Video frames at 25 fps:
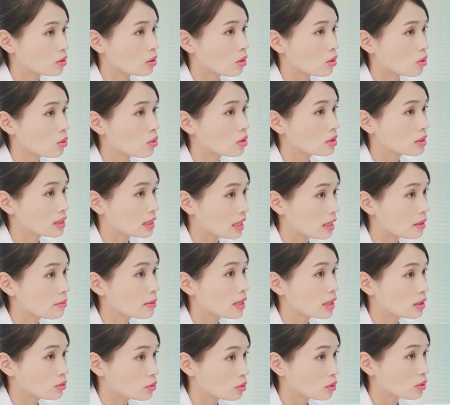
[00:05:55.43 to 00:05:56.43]
and
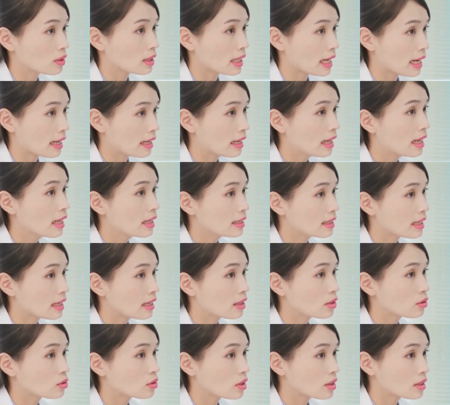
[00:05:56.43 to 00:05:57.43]
guiding treatment
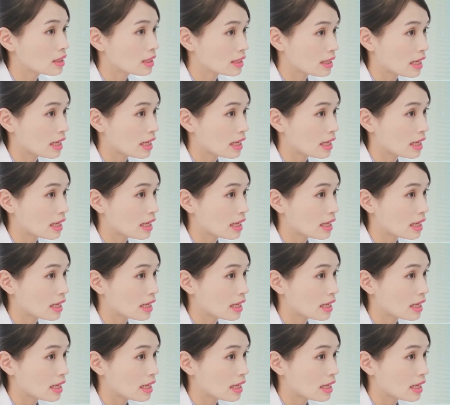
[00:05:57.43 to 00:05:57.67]
decisions.